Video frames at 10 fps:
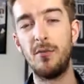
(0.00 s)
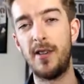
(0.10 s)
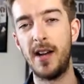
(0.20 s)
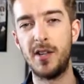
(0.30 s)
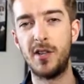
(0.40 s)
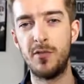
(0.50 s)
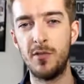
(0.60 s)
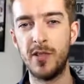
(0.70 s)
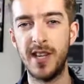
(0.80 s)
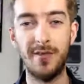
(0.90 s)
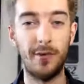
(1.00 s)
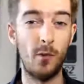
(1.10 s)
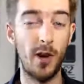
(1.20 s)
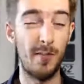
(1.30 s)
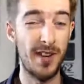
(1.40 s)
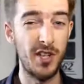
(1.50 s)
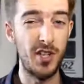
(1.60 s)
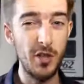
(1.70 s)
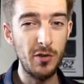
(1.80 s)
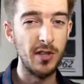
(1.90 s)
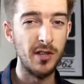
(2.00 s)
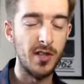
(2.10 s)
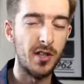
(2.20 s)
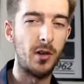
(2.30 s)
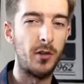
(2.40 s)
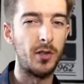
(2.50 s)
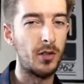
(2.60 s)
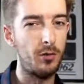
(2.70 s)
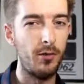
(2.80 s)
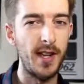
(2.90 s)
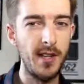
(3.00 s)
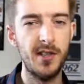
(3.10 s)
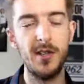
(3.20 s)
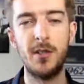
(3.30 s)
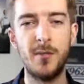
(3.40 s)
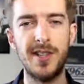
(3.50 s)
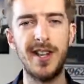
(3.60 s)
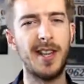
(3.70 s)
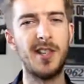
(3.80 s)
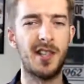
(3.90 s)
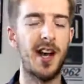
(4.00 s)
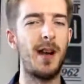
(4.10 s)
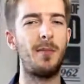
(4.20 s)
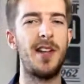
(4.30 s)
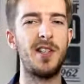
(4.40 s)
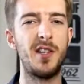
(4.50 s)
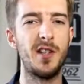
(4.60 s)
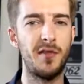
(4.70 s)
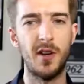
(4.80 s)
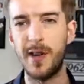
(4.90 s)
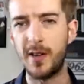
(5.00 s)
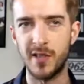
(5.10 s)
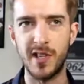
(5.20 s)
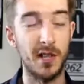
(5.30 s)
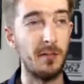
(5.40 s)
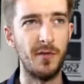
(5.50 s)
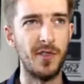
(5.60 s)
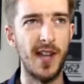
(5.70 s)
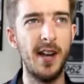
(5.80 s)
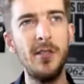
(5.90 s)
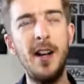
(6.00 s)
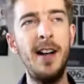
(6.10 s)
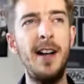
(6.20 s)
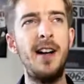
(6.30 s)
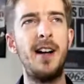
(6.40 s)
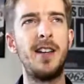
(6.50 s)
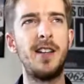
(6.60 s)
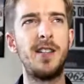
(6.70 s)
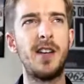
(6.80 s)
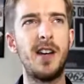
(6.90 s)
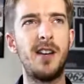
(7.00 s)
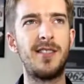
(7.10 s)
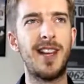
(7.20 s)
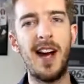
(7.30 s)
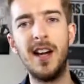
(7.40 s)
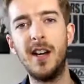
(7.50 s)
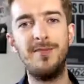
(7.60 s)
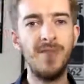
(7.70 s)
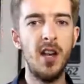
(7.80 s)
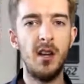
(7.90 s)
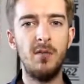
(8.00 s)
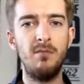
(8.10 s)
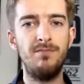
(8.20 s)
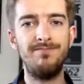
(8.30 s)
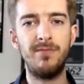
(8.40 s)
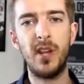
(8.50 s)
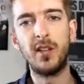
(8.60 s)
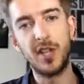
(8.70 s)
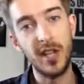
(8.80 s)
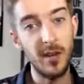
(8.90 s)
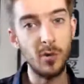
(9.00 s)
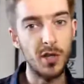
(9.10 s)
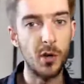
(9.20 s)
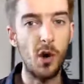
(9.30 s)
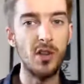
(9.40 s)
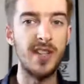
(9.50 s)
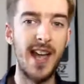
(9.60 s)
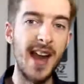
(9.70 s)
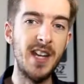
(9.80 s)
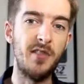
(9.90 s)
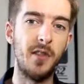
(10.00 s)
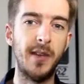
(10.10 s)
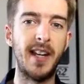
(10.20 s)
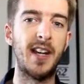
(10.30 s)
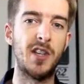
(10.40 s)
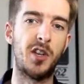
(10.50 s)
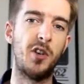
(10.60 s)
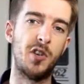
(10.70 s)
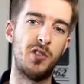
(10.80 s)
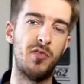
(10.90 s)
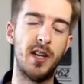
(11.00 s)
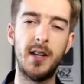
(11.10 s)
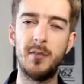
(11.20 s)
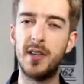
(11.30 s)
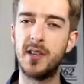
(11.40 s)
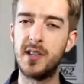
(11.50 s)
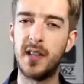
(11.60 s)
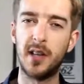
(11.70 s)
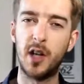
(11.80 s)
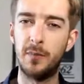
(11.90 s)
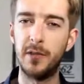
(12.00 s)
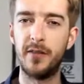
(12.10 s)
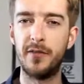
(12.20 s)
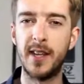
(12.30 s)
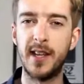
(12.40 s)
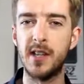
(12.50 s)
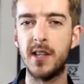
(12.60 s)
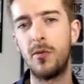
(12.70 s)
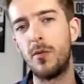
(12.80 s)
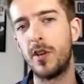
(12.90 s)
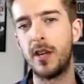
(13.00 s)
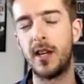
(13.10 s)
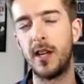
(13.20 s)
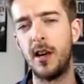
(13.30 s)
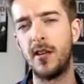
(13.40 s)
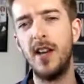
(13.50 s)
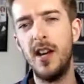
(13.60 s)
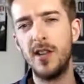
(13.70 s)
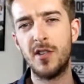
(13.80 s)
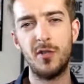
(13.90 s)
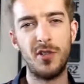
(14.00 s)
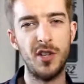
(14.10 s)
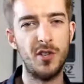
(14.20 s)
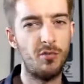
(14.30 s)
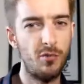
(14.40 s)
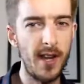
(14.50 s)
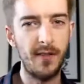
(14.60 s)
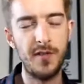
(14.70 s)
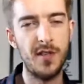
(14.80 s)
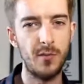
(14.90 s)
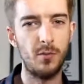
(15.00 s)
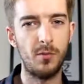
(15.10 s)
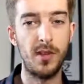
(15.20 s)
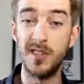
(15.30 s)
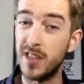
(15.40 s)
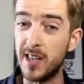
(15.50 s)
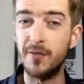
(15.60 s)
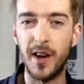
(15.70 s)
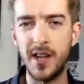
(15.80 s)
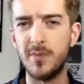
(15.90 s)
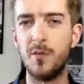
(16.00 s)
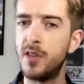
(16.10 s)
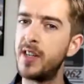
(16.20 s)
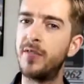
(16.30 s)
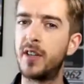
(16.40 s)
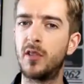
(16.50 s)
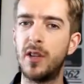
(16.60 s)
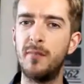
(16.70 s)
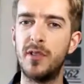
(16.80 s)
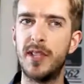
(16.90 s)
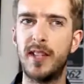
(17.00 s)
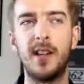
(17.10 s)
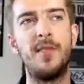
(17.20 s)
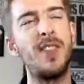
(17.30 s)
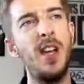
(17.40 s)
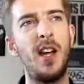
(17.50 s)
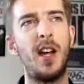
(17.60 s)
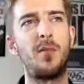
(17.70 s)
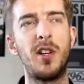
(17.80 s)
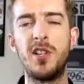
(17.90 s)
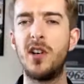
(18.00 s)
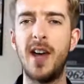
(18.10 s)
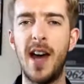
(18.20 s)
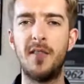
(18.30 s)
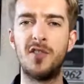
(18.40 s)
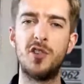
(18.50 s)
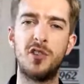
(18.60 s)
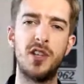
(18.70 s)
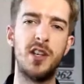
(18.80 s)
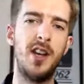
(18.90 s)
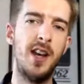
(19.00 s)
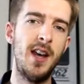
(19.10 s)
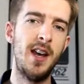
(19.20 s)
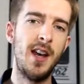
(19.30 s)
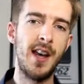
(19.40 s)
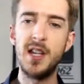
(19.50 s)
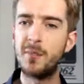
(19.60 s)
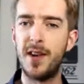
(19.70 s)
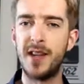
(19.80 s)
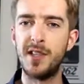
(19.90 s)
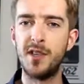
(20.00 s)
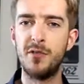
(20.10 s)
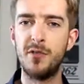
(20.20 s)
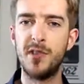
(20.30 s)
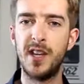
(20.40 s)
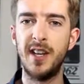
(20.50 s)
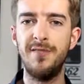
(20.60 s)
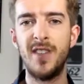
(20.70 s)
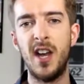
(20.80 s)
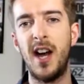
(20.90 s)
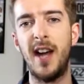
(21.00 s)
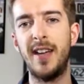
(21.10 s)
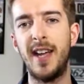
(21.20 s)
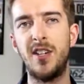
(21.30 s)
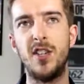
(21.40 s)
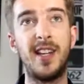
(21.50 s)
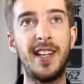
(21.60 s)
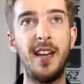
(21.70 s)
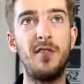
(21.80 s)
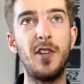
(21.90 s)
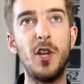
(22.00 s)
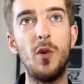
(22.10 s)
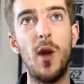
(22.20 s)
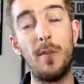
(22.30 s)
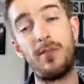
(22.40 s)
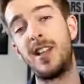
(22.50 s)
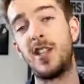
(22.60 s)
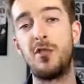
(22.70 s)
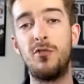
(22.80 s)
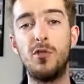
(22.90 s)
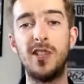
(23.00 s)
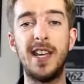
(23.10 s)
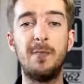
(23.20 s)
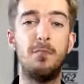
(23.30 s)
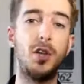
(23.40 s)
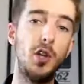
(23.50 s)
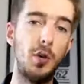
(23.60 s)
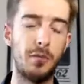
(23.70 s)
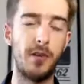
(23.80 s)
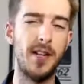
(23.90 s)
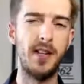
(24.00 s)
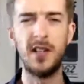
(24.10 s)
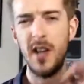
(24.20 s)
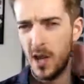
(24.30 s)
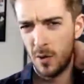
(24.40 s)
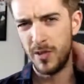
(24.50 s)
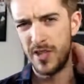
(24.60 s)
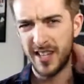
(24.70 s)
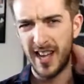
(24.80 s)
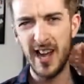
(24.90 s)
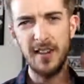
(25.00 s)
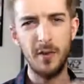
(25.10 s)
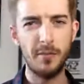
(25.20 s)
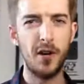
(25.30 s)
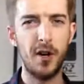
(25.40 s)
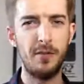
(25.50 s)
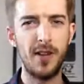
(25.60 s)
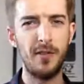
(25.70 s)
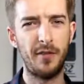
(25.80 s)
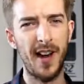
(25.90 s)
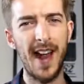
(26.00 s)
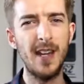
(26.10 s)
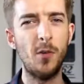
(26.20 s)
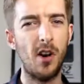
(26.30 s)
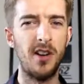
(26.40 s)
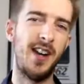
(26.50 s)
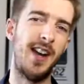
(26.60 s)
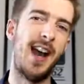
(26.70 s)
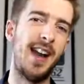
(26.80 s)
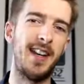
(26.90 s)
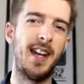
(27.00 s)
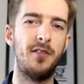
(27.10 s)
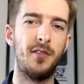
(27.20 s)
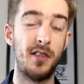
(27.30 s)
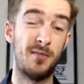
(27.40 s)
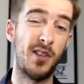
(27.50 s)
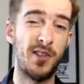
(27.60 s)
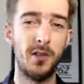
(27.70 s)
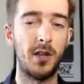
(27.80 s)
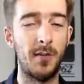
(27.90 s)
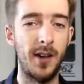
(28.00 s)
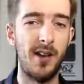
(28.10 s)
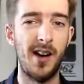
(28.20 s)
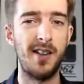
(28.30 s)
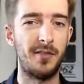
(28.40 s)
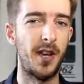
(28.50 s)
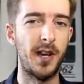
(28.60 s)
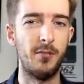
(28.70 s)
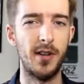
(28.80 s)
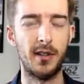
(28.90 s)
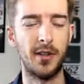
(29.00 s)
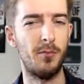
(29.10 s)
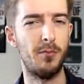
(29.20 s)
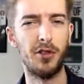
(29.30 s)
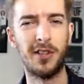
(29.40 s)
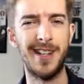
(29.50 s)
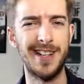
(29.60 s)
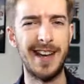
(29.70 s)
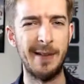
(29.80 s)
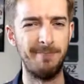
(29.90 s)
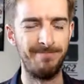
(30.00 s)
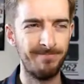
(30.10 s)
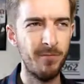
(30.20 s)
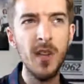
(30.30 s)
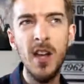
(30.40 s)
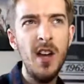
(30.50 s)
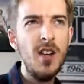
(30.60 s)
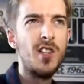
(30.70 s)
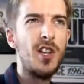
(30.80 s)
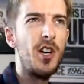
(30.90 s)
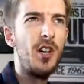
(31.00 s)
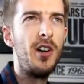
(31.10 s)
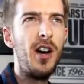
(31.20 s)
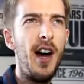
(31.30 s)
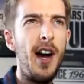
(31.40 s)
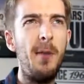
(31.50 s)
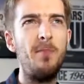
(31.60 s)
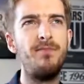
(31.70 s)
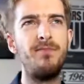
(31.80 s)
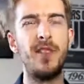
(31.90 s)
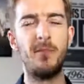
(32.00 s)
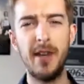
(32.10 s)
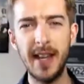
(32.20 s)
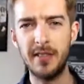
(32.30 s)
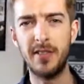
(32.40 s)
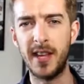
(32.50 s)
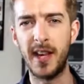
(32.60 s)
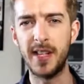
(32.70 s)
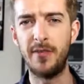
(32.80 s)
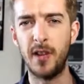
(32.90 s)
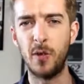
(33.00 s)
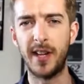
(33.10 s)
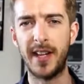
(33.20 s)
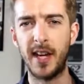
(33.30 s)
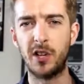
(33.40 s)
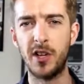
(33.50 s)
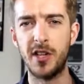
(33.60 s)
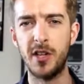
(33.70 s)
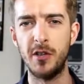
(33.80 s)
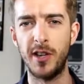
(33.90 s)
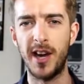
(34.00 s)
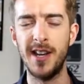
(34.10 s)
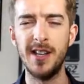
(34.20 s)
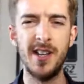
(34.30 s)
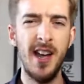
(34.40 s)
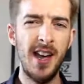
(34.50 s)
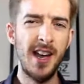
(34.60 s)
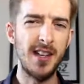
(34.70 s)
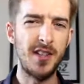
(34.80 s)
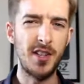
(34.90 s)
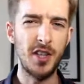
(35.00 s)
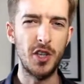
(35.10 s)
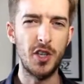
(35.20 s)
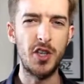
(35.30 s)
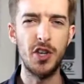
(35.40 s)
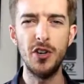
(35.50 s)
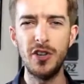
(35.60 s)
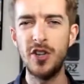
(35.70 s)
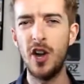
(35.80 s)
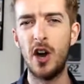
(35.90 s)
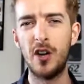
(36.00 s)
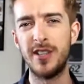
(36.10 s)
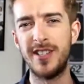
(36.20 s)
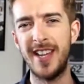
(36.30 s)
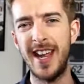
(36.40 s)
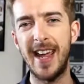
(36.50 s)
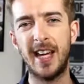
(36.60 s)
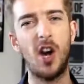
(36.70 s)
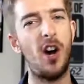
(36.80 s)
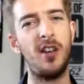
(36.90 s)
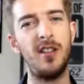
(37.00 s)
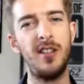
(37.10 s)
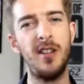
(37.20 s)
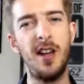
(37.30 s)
practice routine for one of my students called Chris, who's been taking Skype lessons for about 6 months now. He's kind of towards the end of the beginners course really, but there's still a couple of things that we're working on, such as riffs, which he finds more difficult in particular. And I'm going to show you how I've structured his practice routine, and then give you a practice routine blueprint, which is kind of appropriate for anyone at any level. And I'm going to talk about how I've kind of broken it down. So the big thing I definitely want to get across to you guys is you should not take on